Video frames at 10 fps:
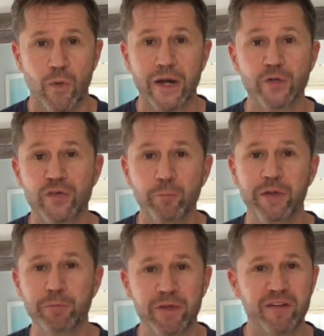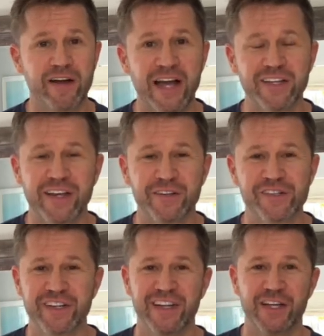Why do some people have high
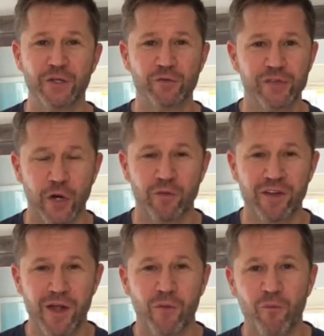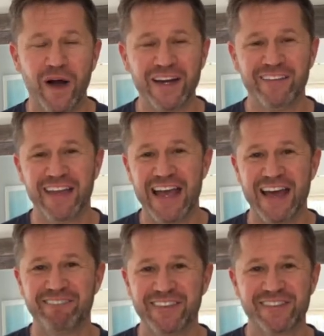energy and you don't? Why do they
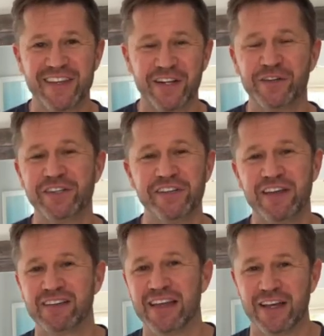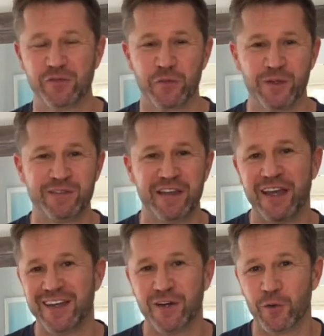have this energy that lasts for a
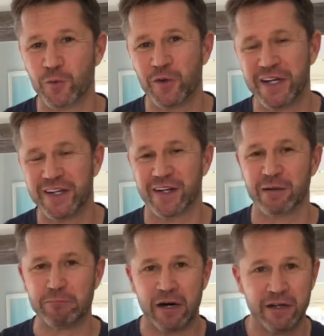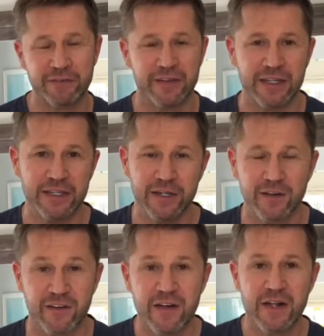day, a week, a month, a
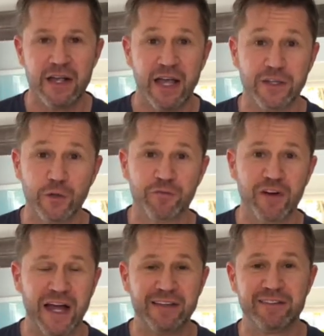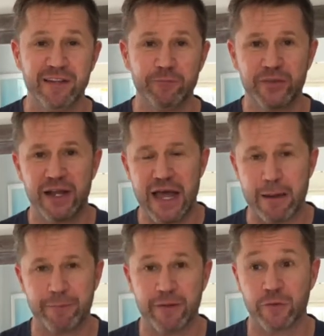year, and you find dips that
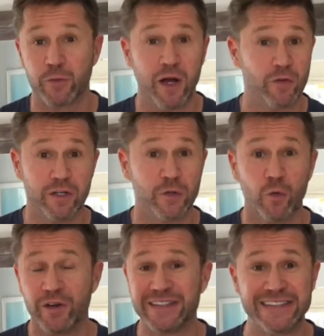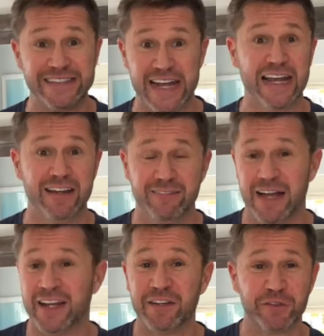happen throughout your day?
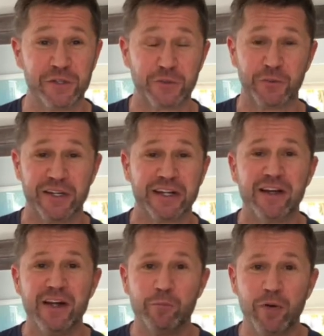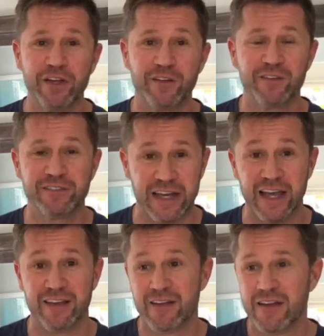Not even your week, but your day.
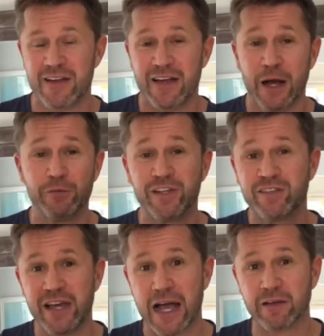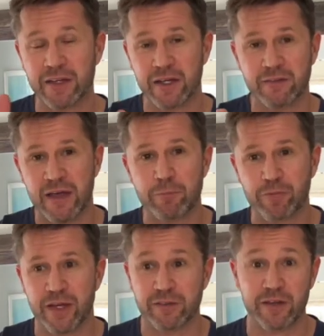I was exactly in that
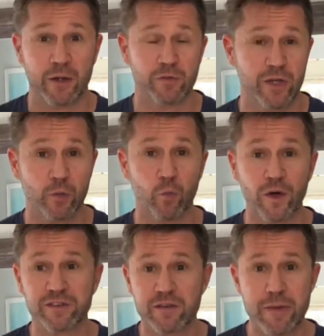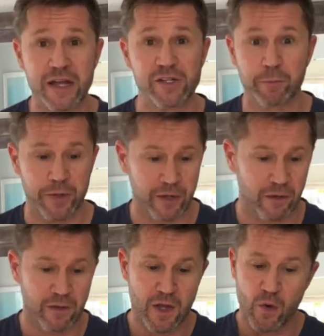place. I was like, what's the magic
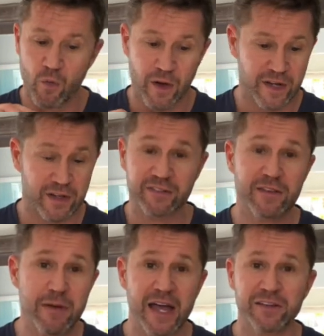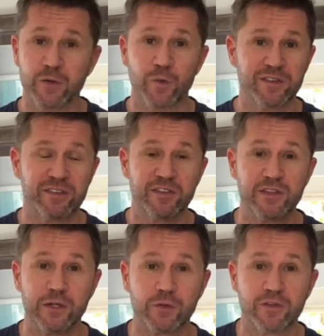pill? What is the magic? What's the
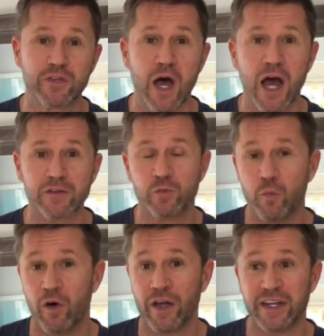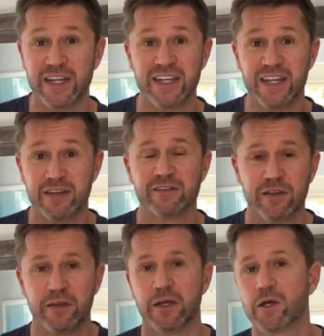secret sauce? What is
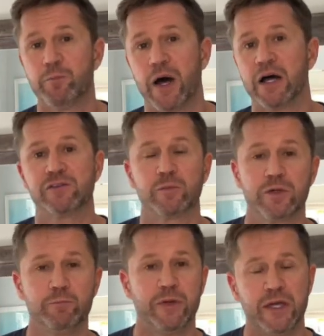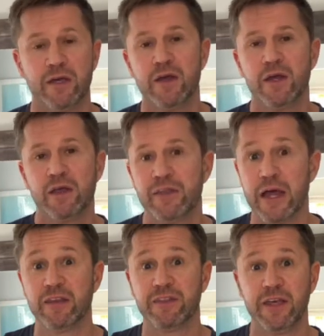it could possibly be
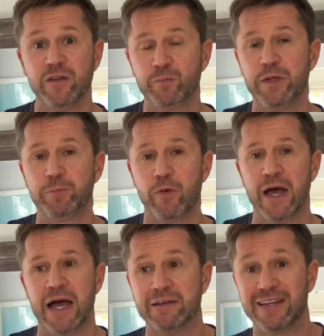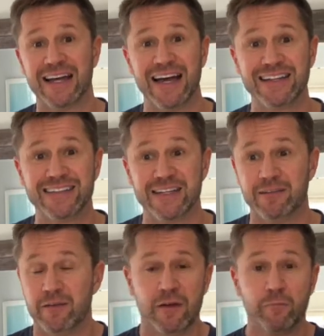that these people had that I didn't?
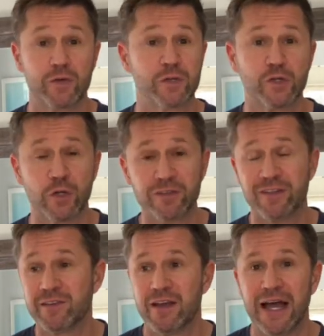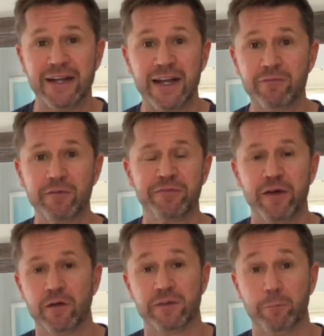Because the truth is, I never
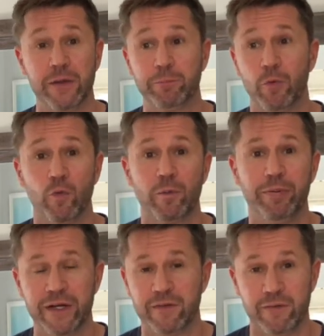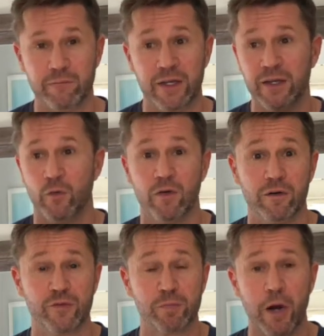felt that people were better than me or
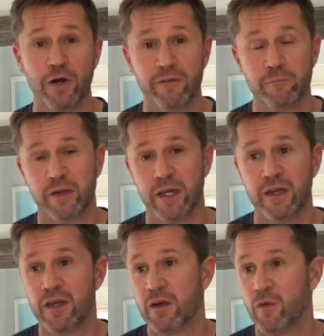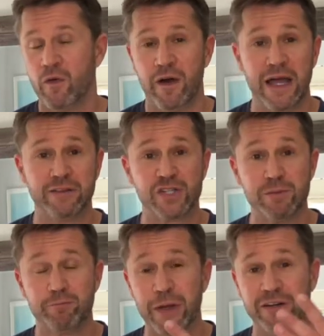smarter than me or had
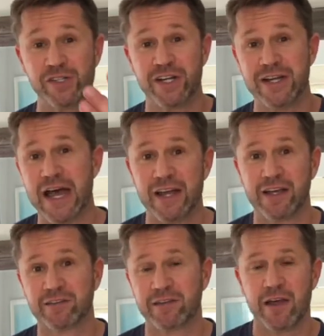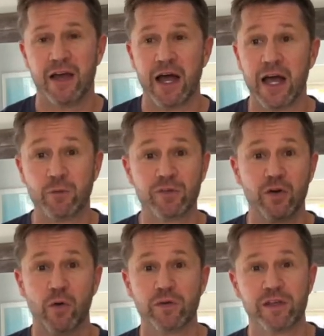better genetics. I was
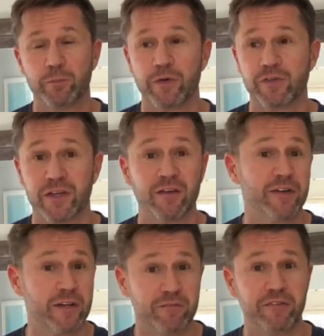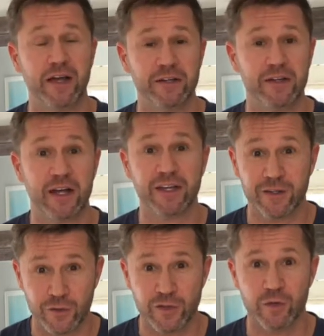always that person, like, if I can find it, I
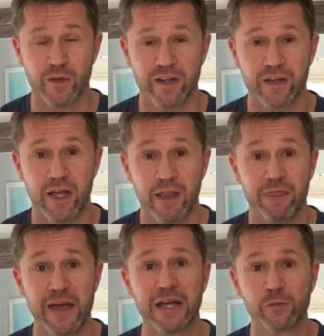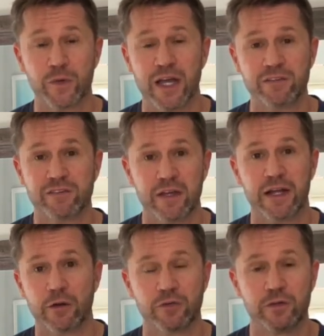can do it. And that's what I set
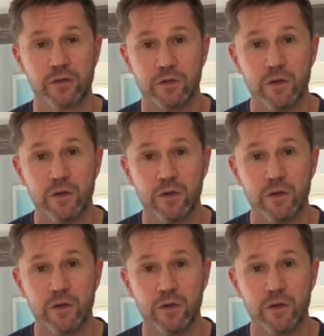out to do,